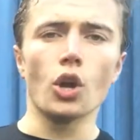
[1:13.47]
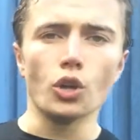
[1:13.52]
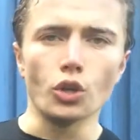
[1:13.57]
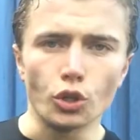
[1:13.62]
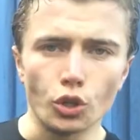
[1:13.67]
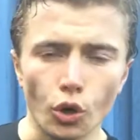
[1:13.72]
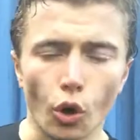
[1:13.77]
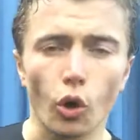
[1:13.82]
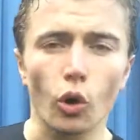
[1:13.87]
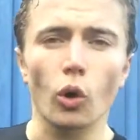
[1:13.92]

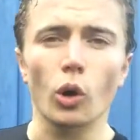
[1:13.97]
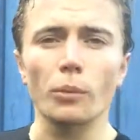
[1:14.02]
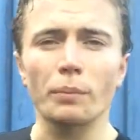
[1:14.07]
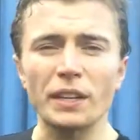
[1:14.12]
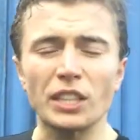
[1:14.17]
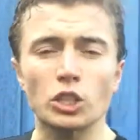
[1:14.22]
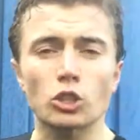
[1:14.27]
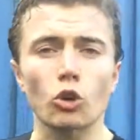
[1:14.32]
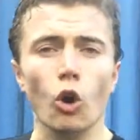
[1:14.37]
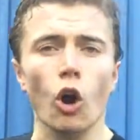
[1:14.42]
you're going to
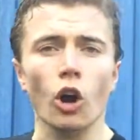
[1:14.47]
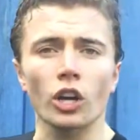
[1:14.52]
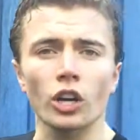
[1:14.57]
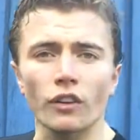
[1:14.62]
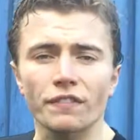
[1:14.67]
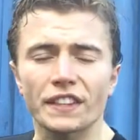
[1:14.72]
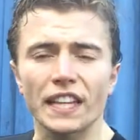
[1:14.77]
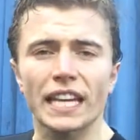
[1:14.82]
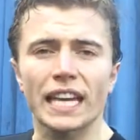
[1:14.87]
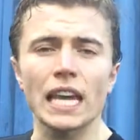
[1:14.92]
be strong
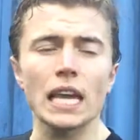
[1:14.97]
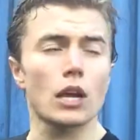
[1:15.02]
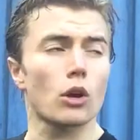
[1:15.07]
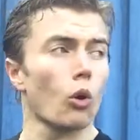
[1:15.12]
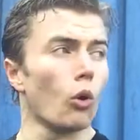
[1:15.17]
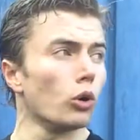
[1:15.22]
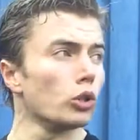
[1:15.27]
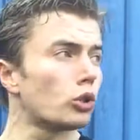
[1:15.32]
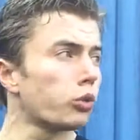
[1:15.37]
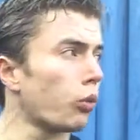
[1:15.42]
enough to keep
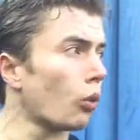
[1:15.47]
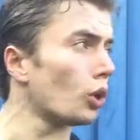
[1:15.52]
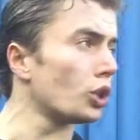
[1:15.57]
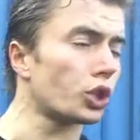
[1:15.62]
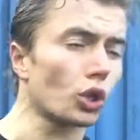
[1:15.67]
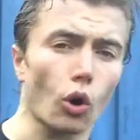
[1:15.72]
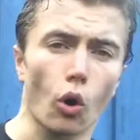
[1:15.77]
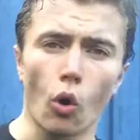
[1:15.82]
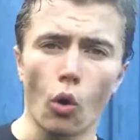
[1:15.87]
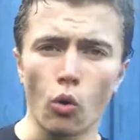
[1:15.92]
going towards
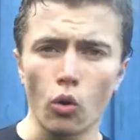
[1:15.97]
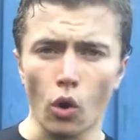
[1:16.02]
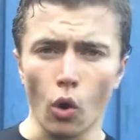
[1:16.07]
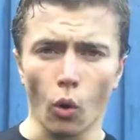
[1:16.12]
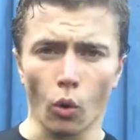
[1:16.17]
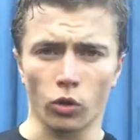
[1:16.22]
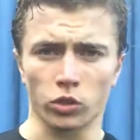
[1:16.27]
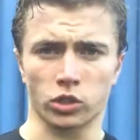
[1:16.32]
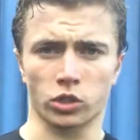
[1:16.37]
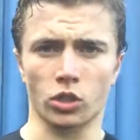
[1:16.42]
your own
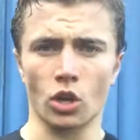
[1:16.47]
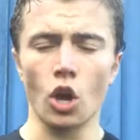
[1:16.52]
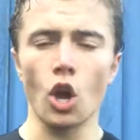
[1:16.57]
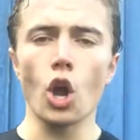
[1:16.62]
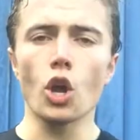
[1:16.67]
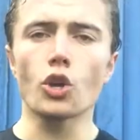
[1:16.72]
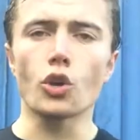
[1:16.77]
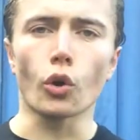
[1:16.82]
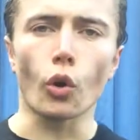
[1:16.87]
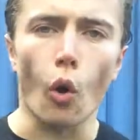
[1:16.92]
goals,
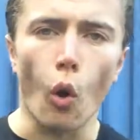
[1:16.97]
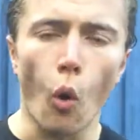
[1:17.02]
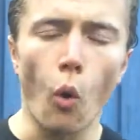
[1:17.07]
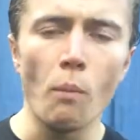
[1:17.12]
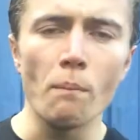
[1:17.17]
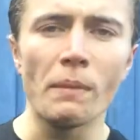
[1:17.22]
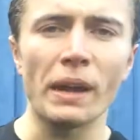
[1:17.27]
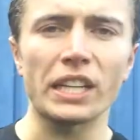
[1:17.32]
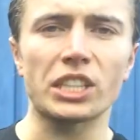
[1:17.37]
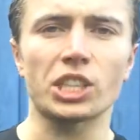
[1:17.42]
your
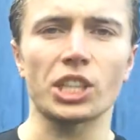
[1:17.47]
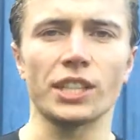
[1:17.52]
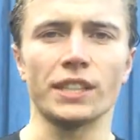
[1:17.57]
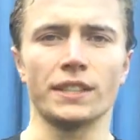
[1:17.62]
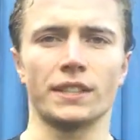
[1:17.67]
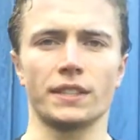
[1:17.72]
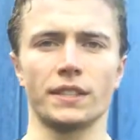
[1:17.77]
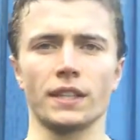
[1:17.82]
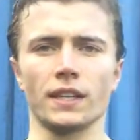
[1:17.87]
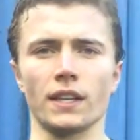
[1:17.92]
own
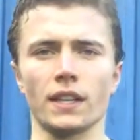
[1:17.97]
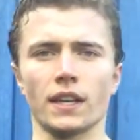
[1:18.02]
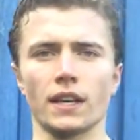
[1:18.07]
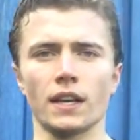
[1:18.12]
missions.